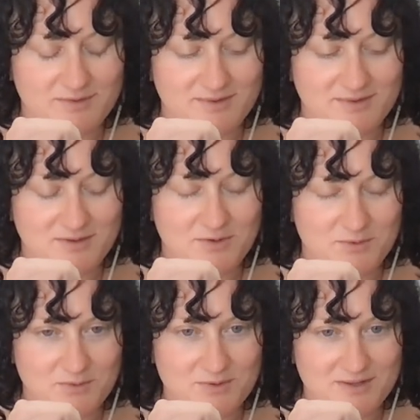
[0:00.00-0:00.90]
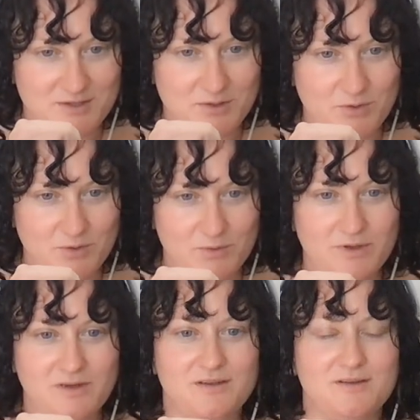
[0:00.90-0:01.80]
you and
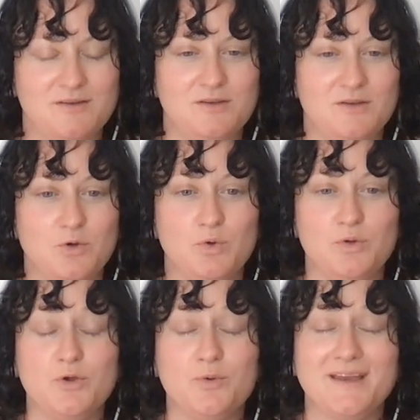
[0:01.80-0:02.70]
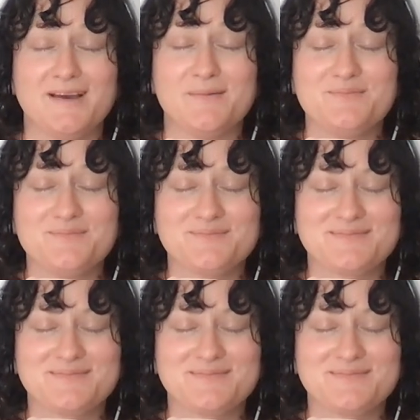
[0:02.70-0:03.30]
who you am.